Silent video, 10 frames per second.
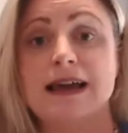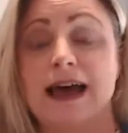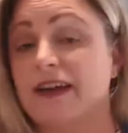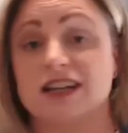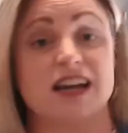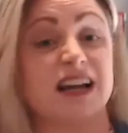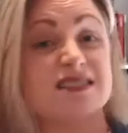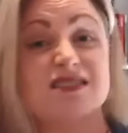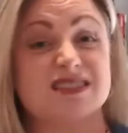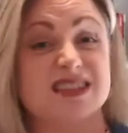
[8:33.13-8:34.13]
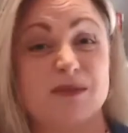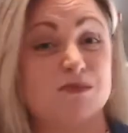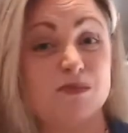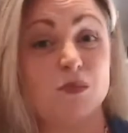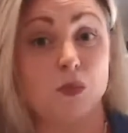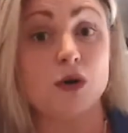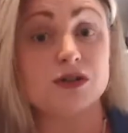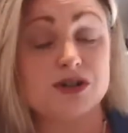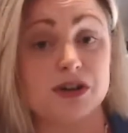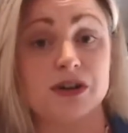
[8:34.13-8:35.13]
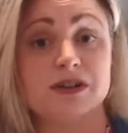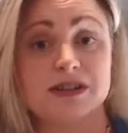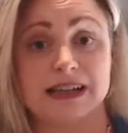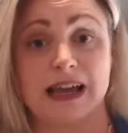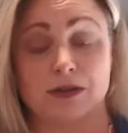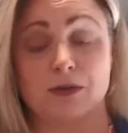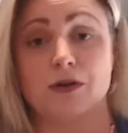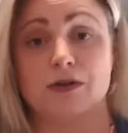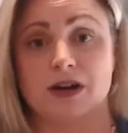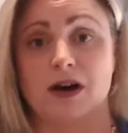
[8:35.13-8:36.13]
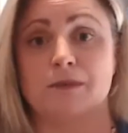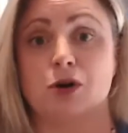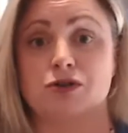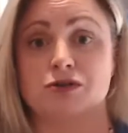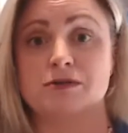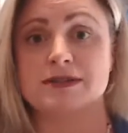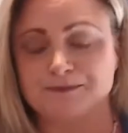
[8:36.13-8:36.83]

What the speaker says: and they can take as long as they want to get through the 9 modules,